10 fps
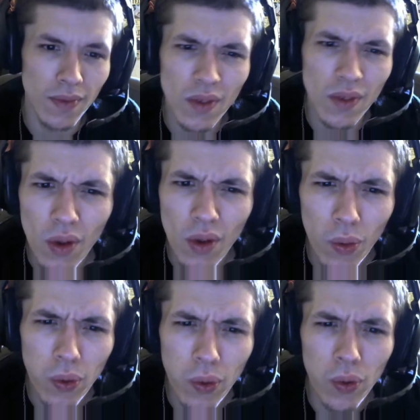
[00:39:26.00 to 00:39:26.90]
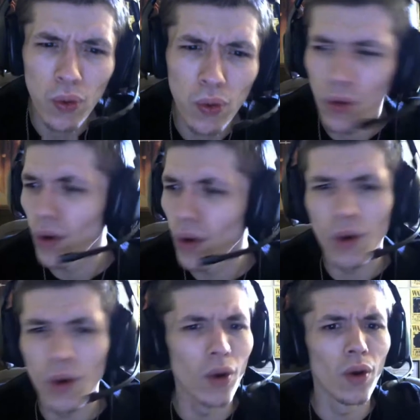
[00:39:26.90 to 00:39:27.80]
when they both are going at each
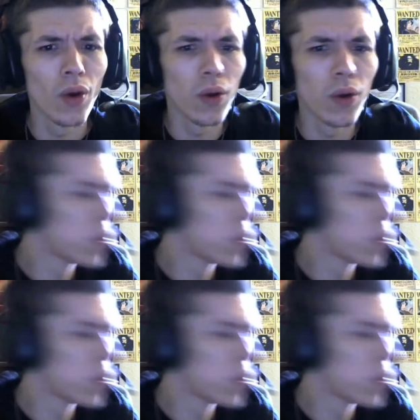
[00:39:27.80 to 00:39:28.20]
other. It's like,